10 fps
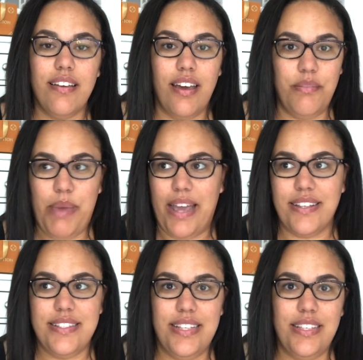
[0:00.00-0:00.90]

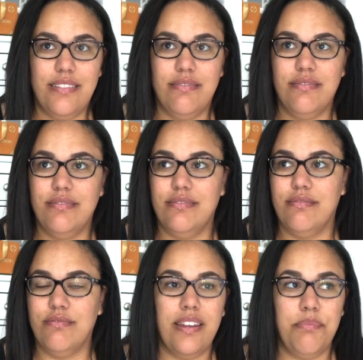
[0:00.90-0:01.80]
unboxing,
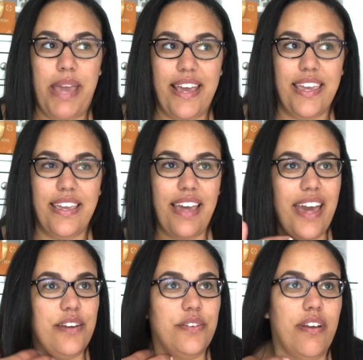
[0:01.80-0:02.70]
unbagging,
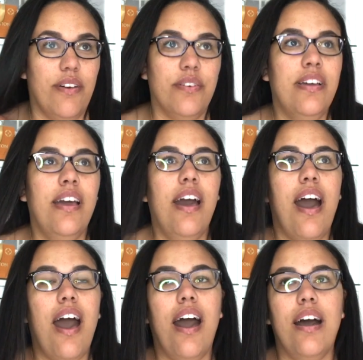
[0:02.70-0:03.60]
I don't know.
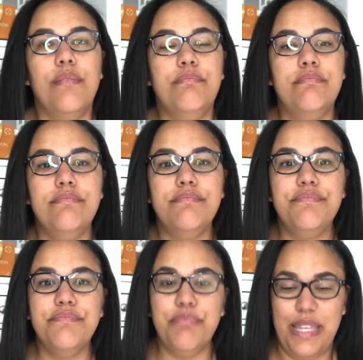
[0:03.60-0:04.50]

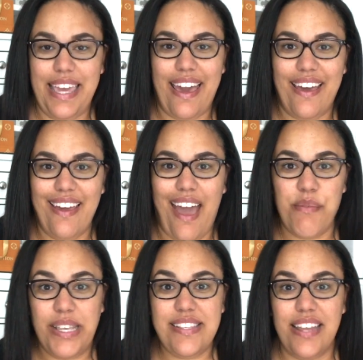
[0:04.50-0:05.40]
But yeah,
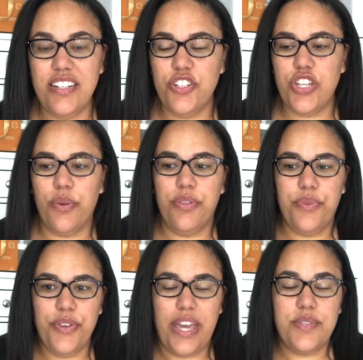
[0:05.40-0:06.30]
I'm excited to share with
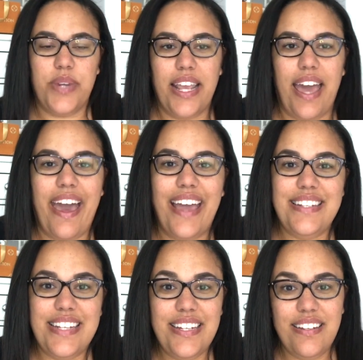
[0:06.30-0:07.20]
you guys what I got. I
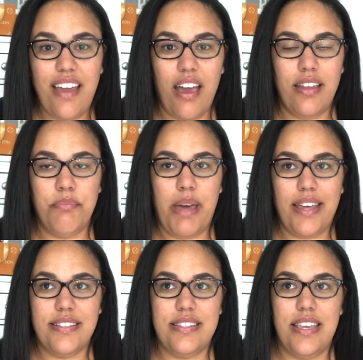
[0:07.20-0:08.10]
did an
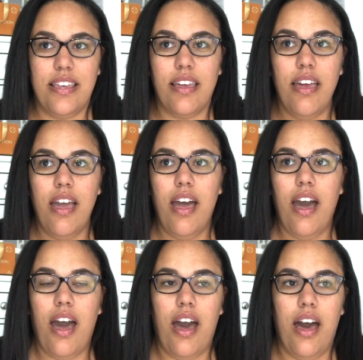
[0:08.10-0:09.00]
unboxing,
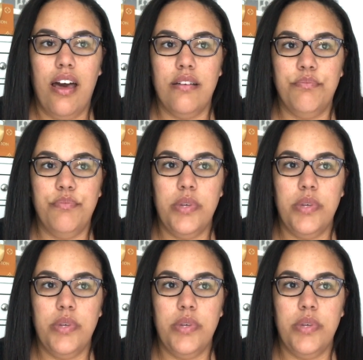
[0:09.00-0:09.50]
I